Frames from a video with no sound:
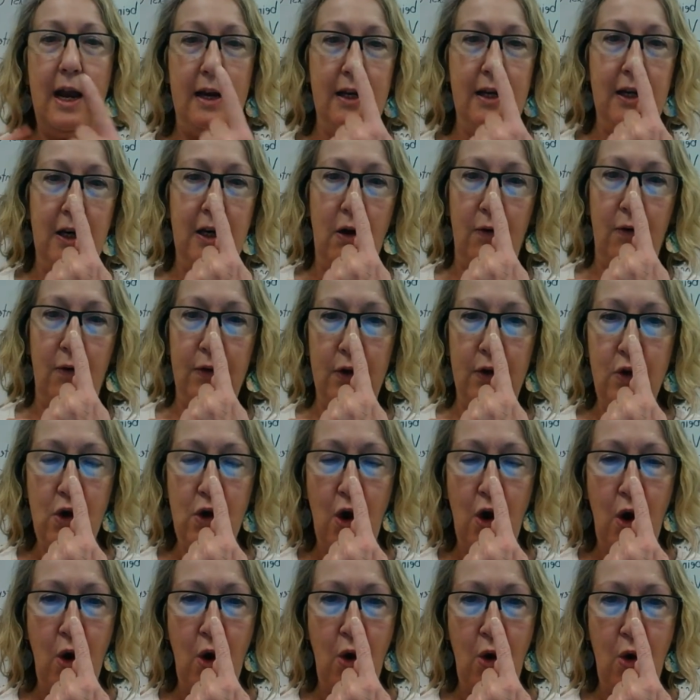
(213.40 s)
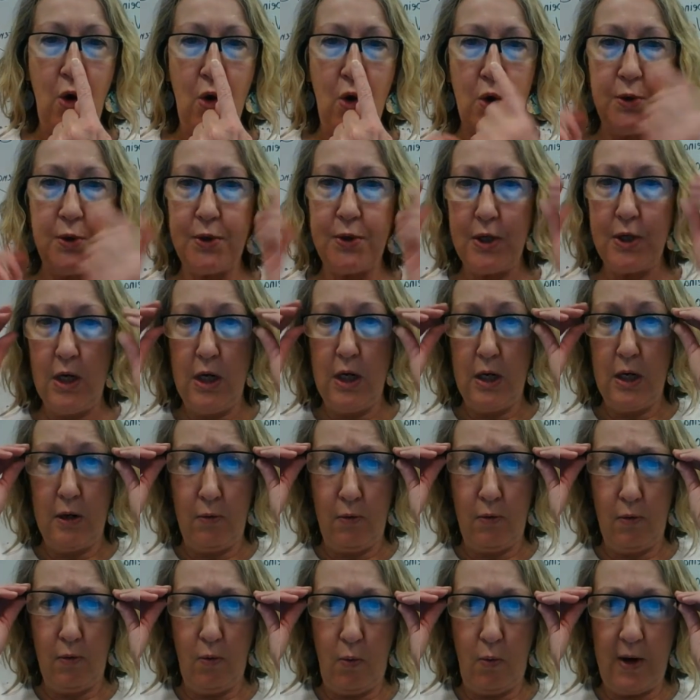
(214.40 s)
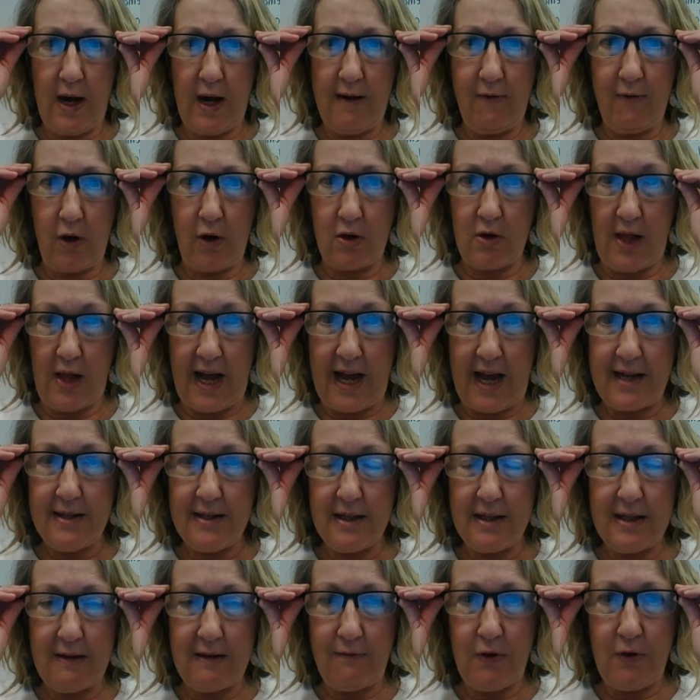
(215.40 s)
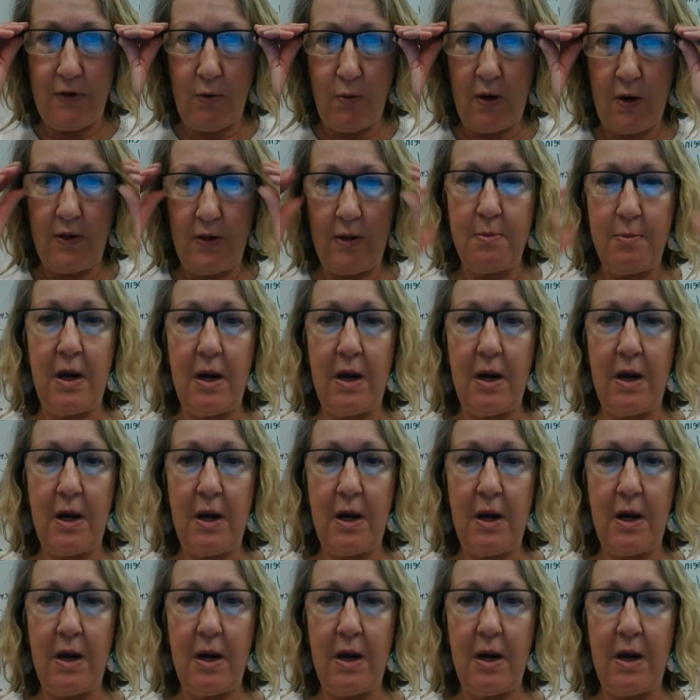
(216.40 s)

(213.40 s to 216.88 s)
the nose, whatever, glasses if you wear them,